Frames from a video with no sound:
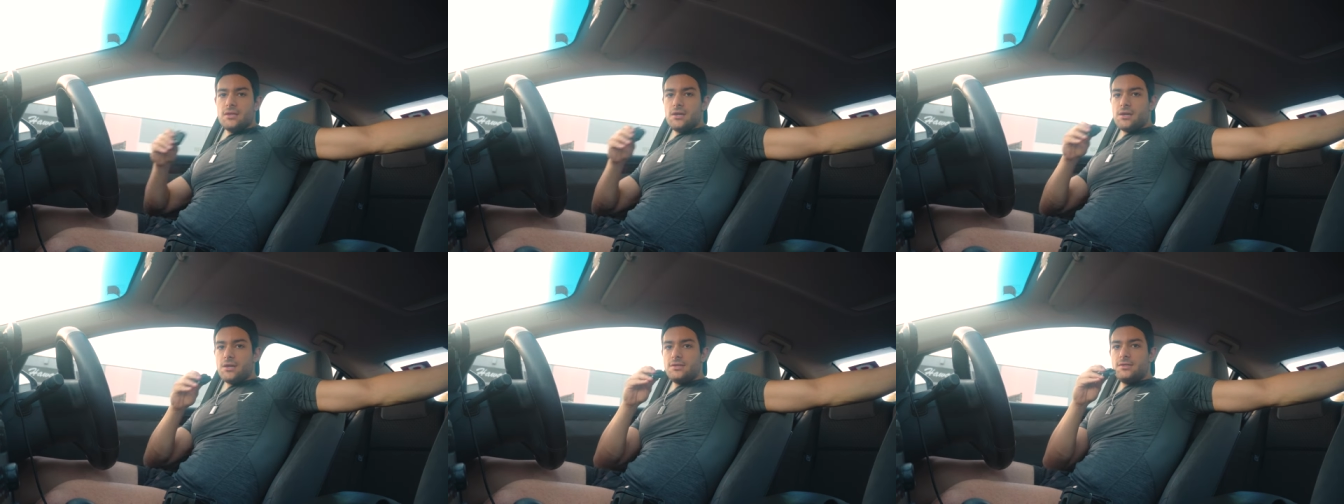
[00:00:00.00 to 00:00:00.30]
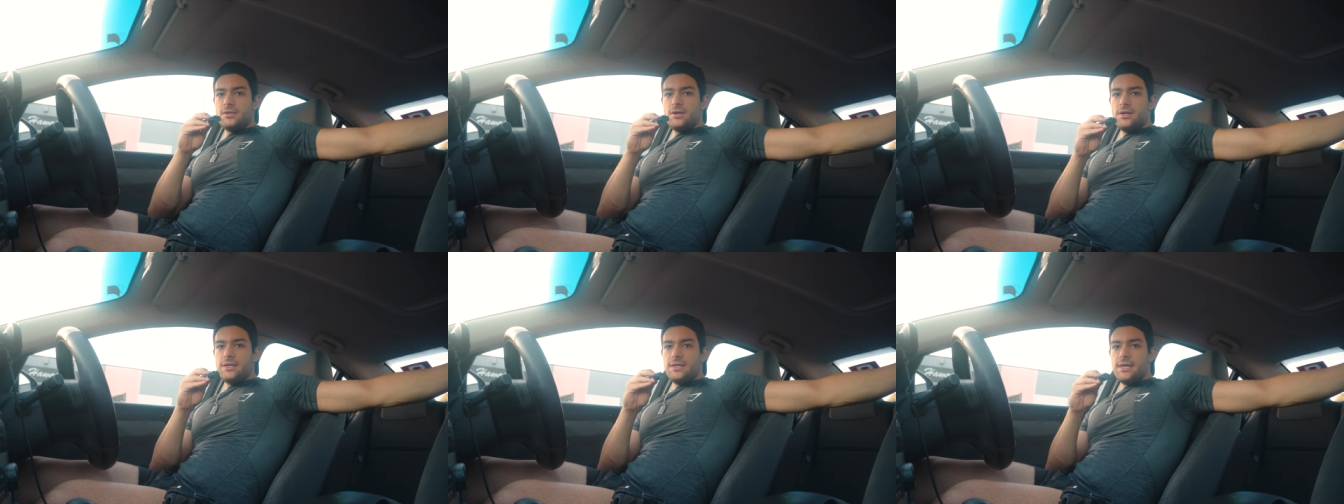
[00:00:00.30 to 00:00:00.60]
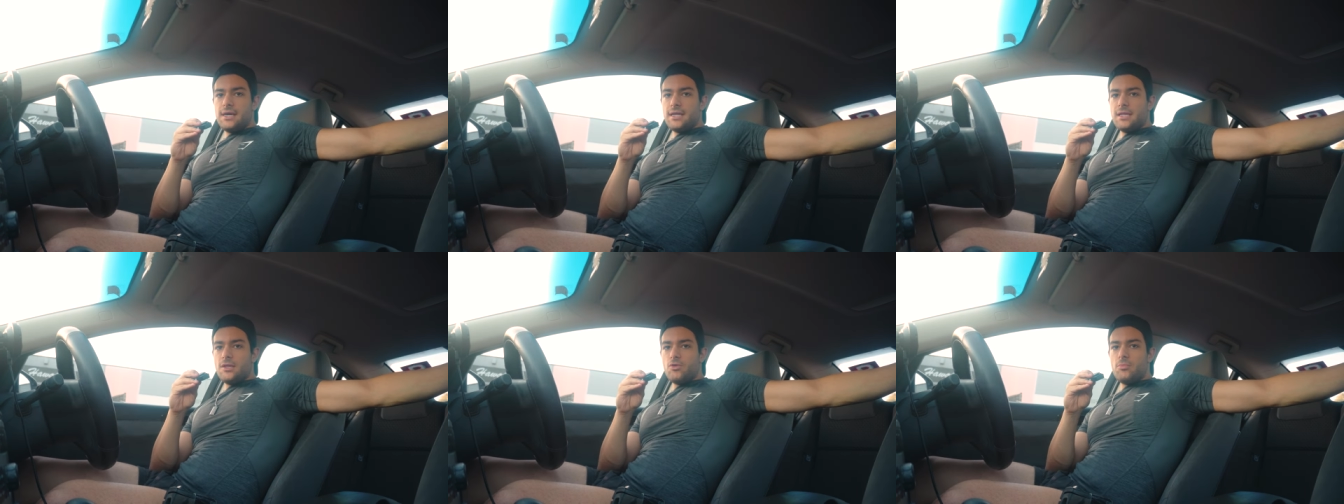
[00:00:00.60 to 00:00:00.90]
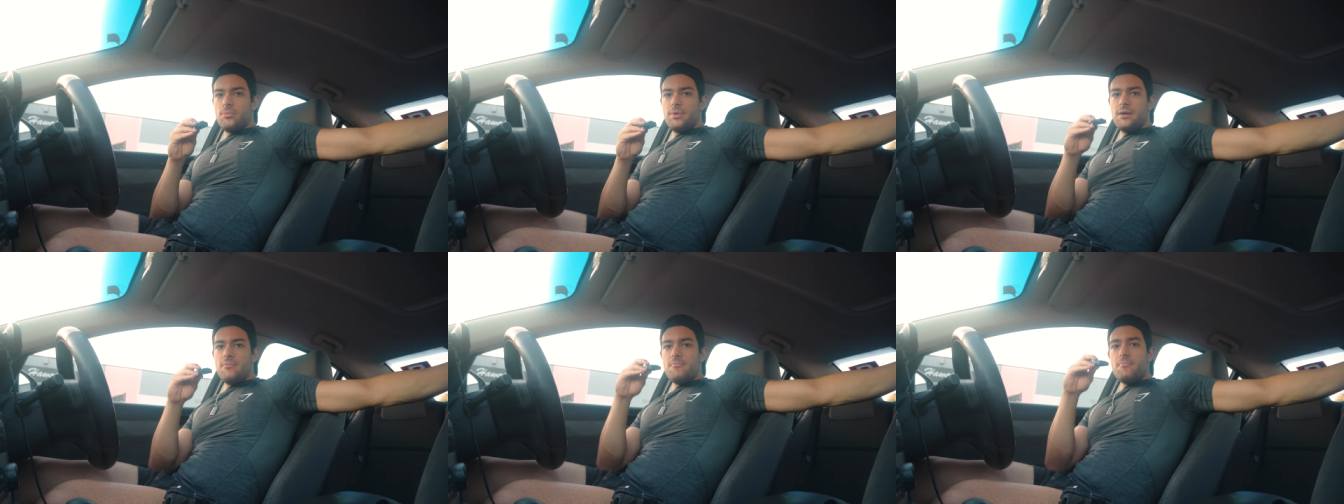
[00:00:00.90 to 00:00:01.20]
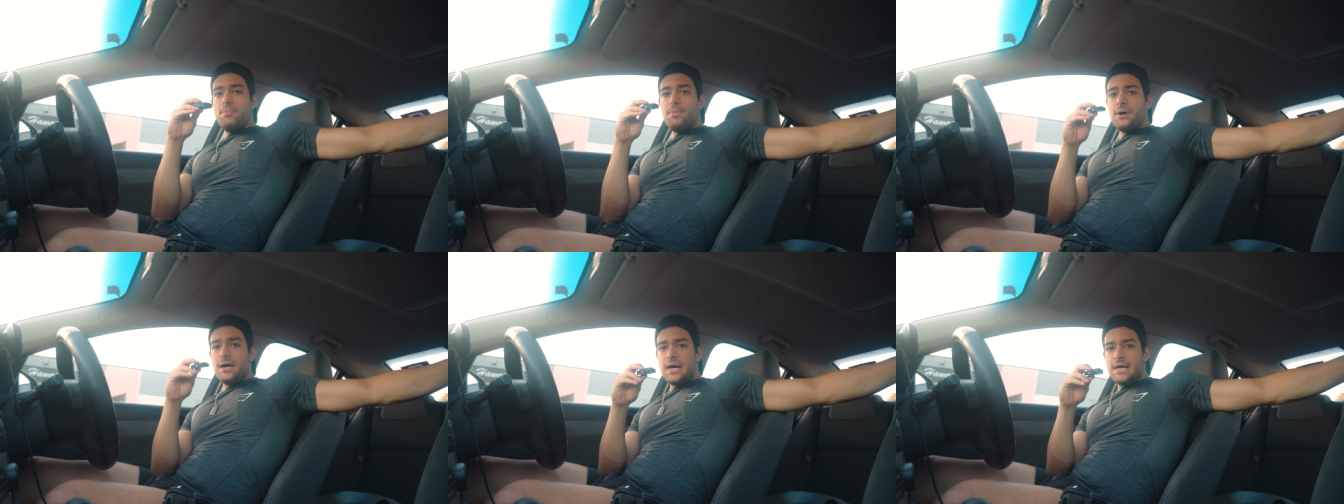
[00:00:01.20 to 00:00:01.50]
Got to tone it down a little bit,
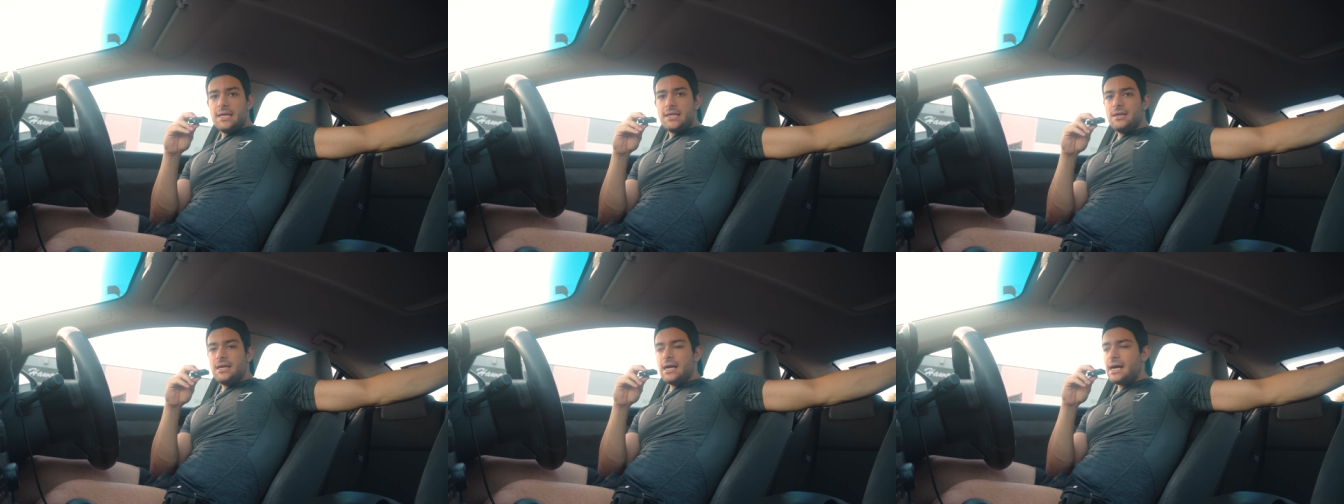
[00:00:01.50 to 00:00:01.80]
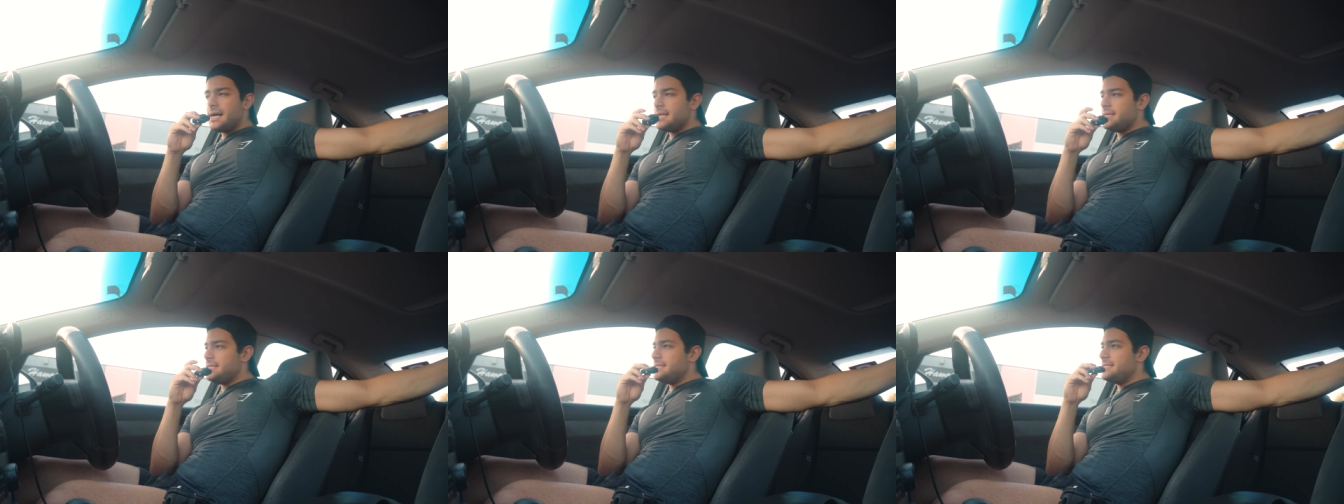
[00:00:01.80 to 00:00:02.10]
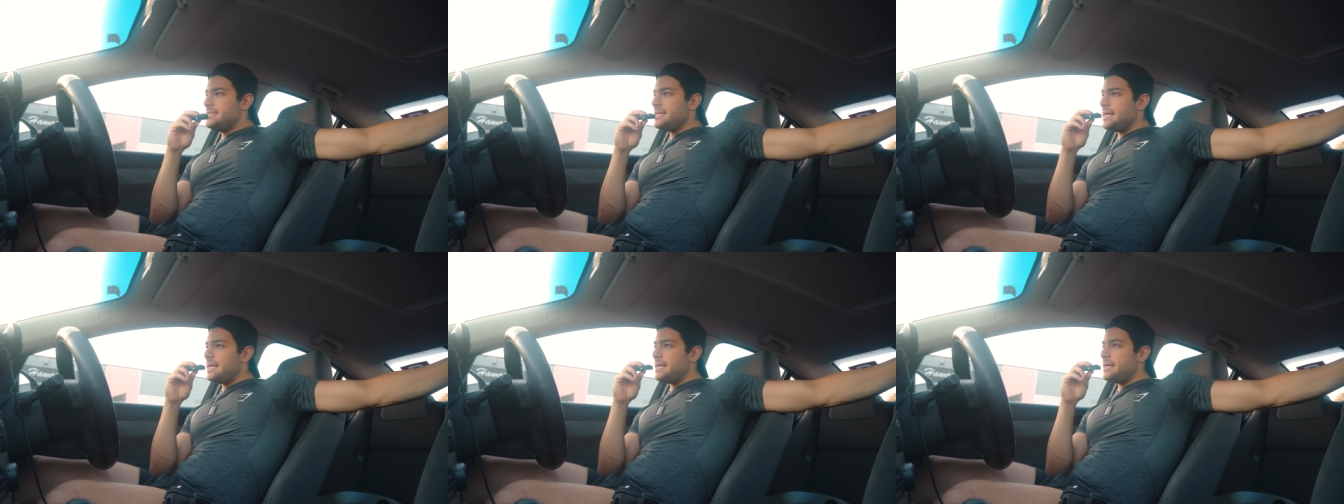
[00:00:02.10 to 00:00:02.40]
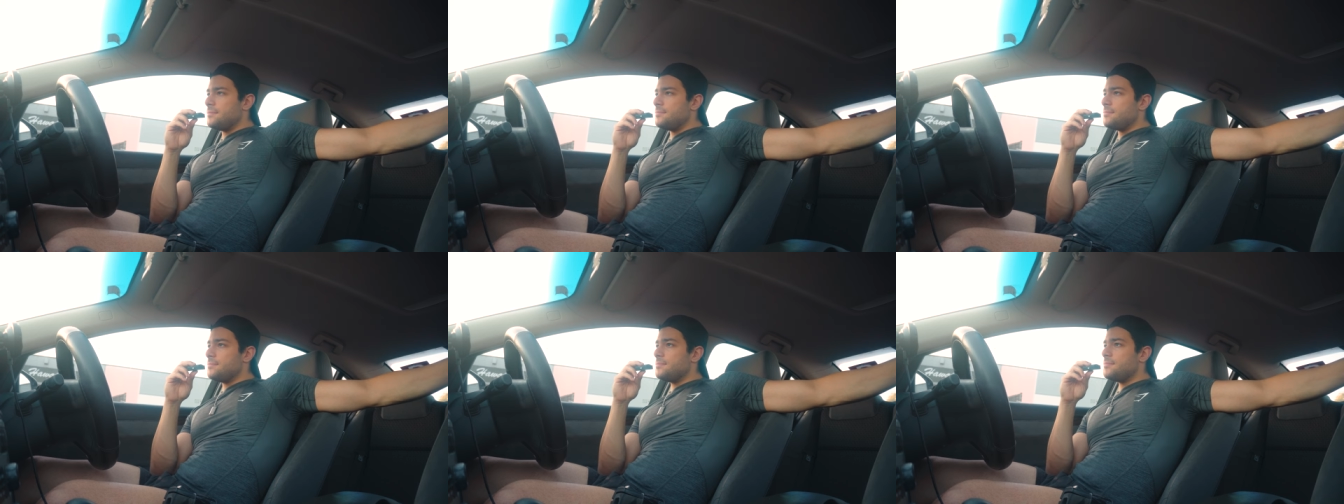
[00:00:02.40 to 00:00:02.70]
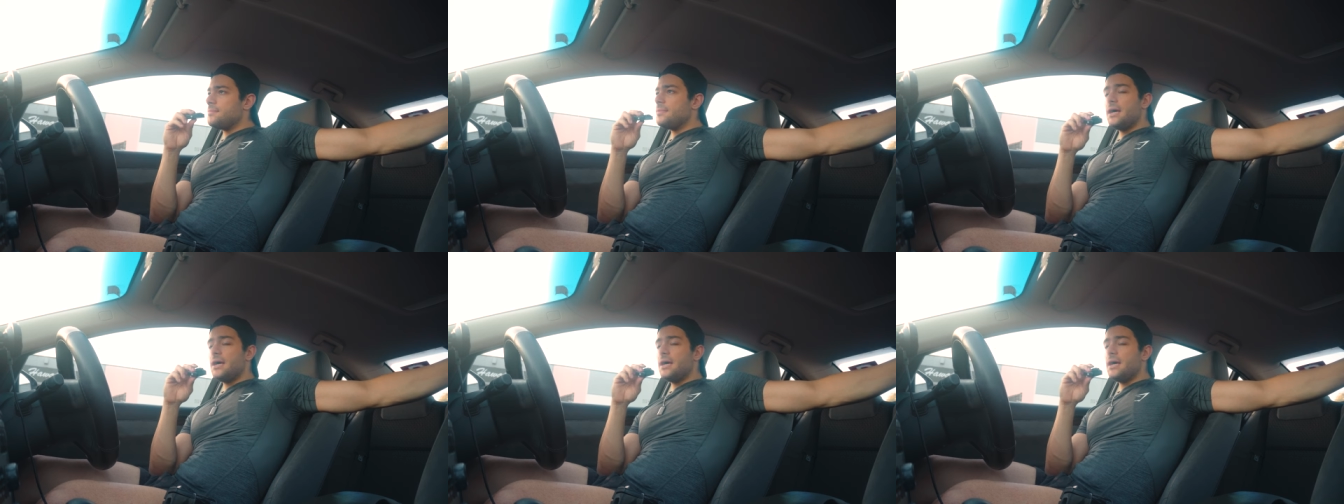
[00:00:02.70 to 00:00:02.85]
but god damn,